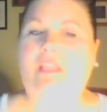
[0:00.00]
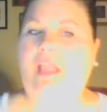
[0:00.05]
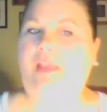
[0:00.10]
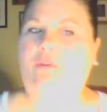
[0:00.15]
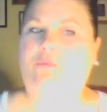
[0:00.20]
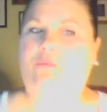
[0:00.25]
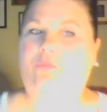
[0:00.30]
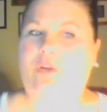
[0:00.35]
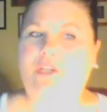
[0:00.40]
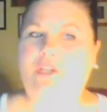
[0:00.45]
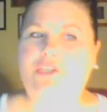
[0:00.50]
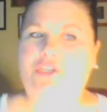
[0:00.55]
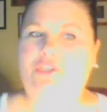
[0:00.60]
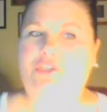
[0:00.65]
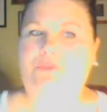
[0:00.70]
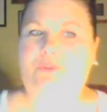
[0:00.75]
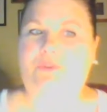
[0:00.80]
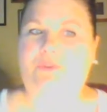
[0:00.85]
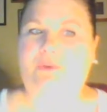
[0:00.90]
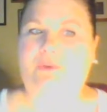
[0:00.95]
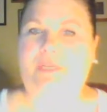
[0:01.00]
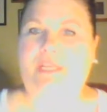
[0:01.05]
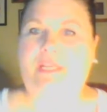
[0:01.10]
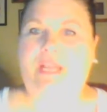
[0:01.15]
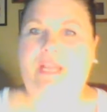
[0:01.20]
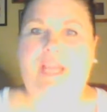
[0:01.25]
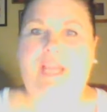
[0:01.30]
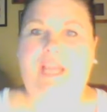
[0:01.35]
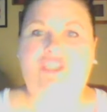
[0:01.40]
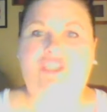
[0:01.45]
like rush through it.
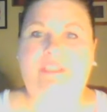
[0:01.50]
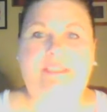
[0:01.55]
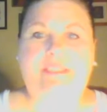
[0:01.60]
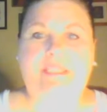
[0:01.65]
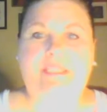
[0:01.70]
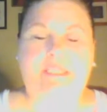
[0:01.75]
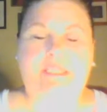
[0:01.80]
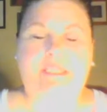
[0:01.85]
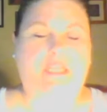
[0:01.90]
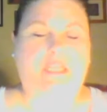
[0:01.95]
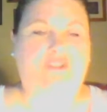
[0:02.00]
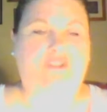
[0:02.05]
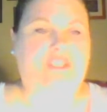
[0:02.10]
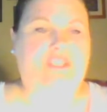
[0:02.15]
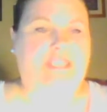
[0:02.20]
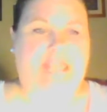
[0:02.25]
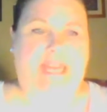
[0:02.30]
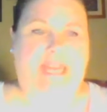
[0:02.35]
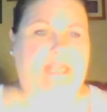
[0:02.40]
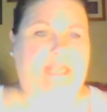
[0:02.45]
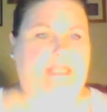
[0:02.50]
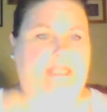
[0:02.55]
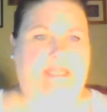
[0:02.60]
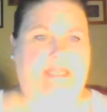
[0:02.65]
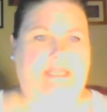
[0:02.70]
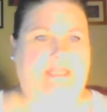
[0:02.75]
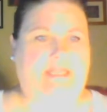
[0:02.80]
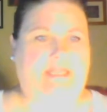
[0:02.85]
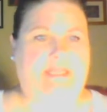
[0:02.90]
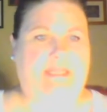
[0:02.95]
I just didn't understand
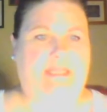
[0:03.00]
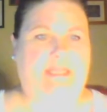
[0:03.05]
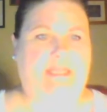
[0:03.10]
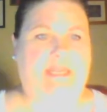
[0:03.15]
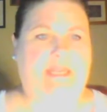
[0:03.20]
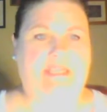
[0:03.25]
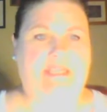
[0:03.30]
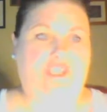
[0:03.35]
it. I